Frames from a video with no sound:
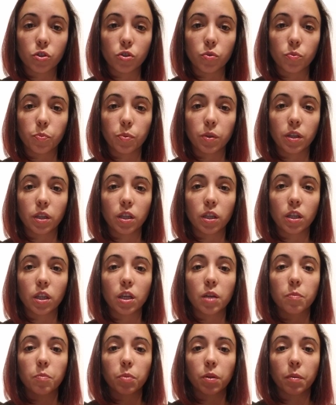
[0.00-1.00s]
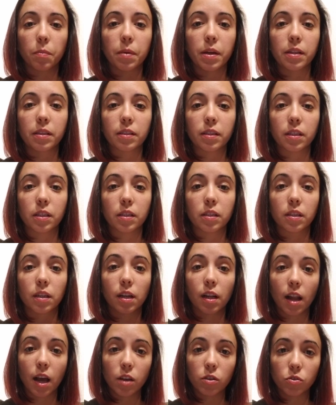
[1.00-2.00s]
to be implemented in the
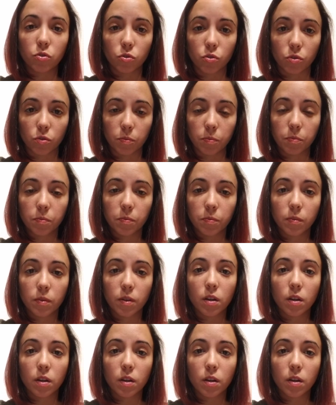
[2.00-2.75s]
classroom,